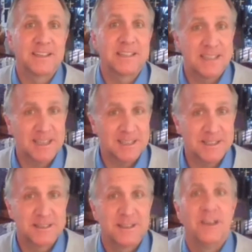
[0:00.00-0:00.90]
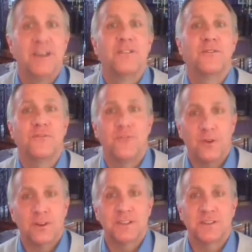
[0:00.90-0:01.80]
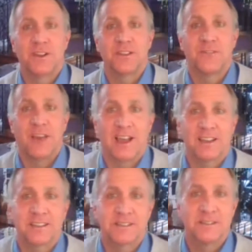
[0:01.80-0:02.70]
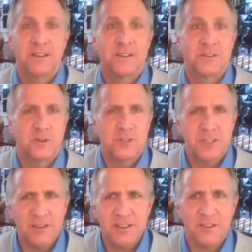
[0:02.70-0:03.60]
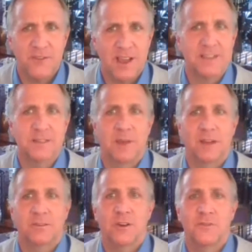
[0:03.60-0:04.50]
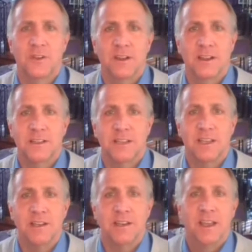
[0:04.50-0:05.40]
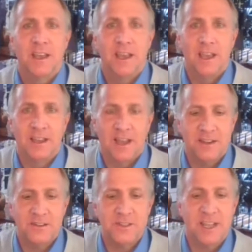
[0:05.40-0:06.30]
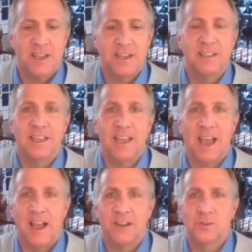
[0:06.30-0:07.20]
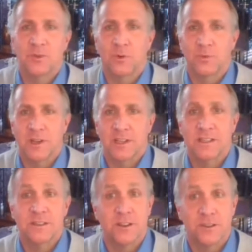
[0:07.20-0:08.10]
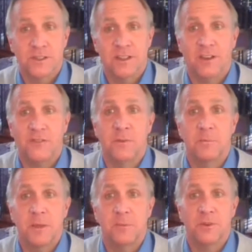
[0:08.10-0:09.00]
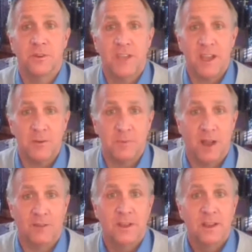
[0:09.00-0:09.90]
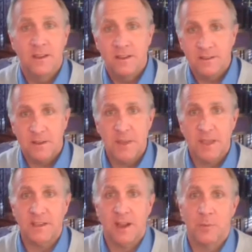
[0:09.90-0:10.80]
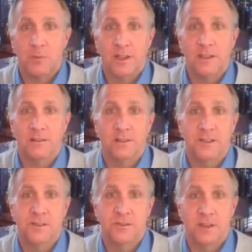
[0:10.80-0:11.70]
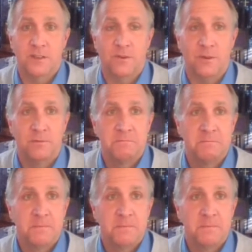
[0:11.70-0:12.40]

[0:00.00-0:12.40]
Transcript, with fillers: And six, focus on the facts. So, sharing the facts about COVID 19 and understanding the actual risk to yourself and people you care about can make an outbreak less stressful.